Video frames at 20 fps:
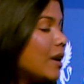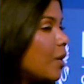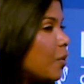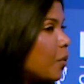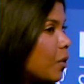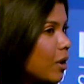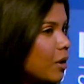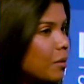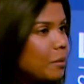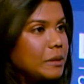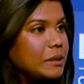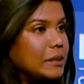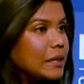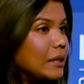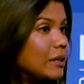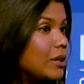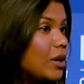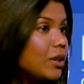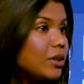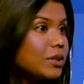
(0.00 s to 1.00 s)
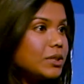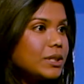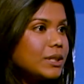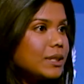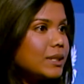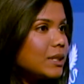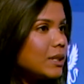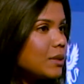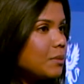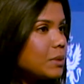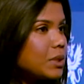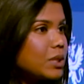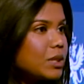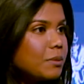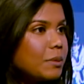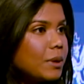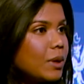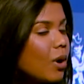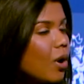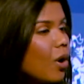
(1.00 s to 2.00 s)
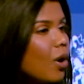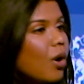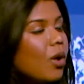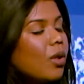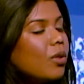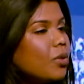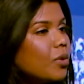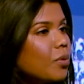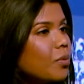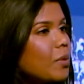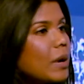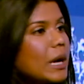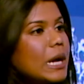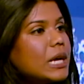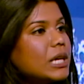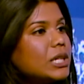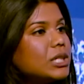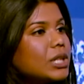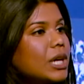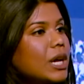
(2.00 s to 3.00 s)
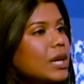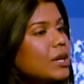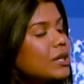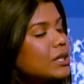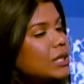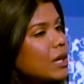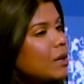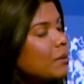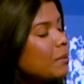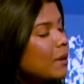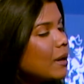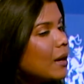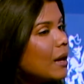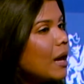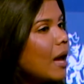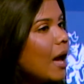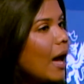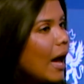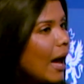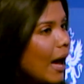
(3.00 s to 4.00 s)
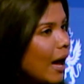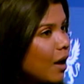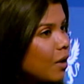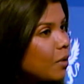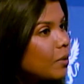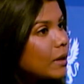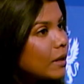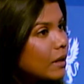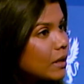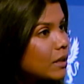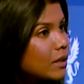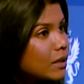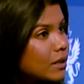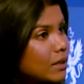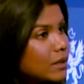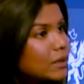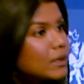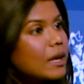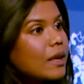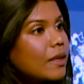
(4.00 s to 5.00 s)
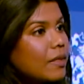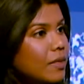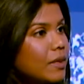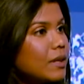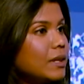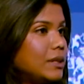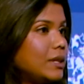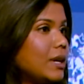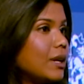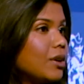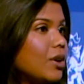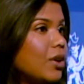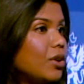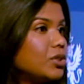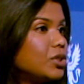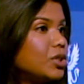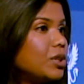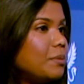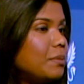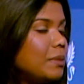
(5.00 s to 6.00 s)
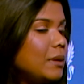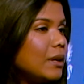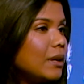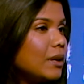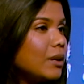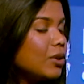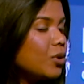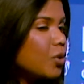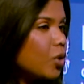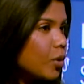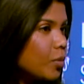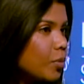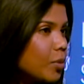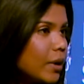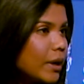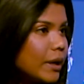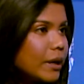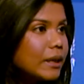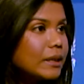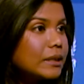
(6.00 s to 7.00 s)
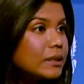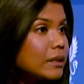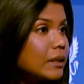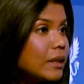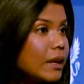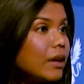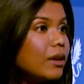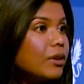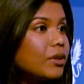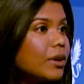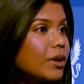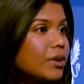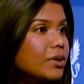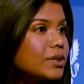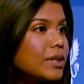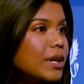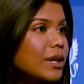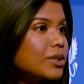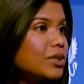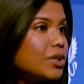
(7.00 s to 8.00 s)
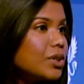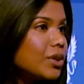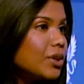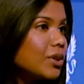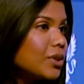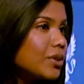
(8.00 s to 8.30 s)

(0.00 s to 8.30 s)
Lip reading: Now, wearable technology seems to be all the rage. Can you tell me, how is this technology being incorporated into the healthcare sector?